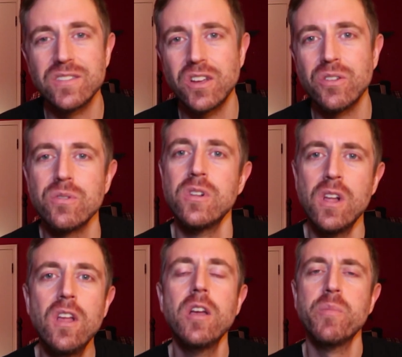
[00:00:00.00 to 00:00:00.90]
So
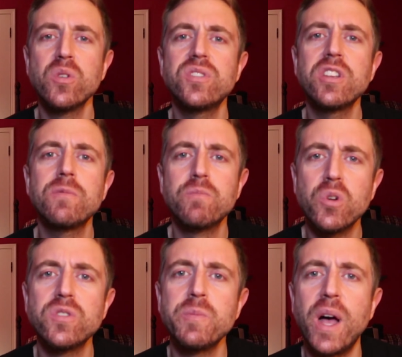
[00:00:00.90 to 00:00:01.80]
mostly
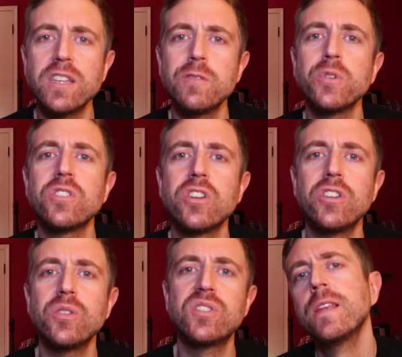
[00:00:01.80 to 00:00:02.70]
positive, mostly good
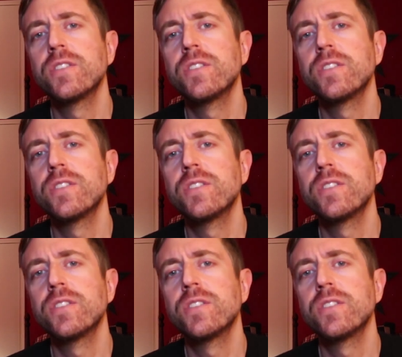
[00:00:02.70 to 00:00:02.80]
news.